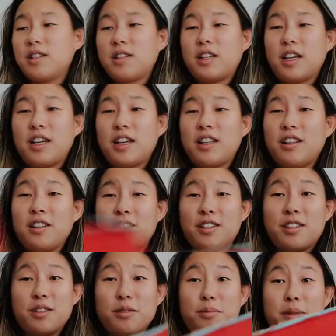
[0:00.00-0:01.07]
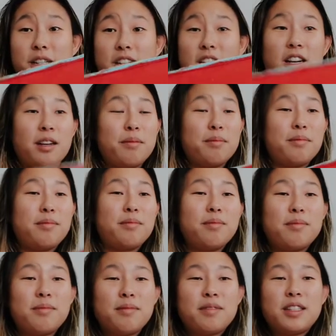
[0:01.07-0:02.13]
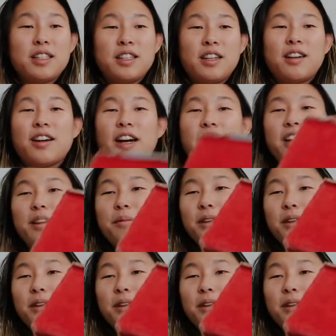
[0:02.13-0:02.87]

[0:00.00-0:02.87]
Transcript: Okay, it looks a little beat up. Yeah. All right, let